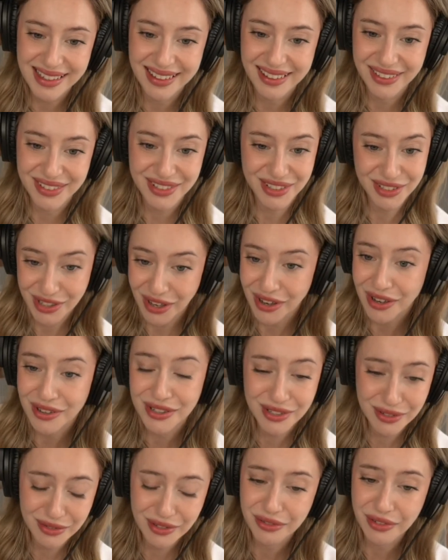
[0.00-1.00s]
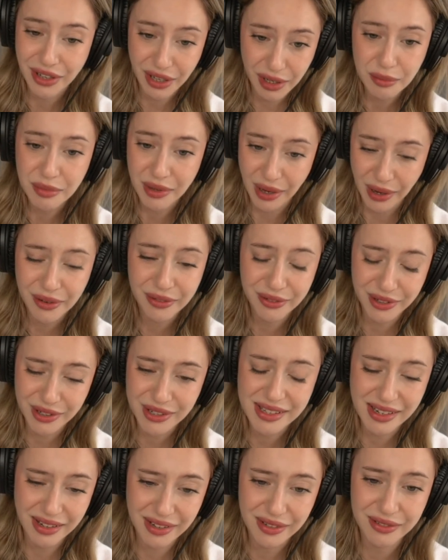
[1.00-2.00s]
You should also be very proud of
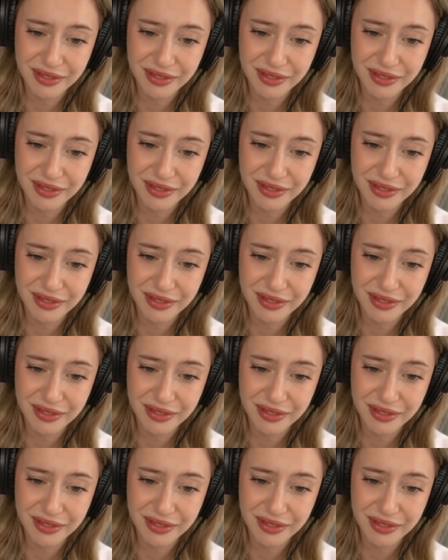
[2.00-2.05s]
yourself.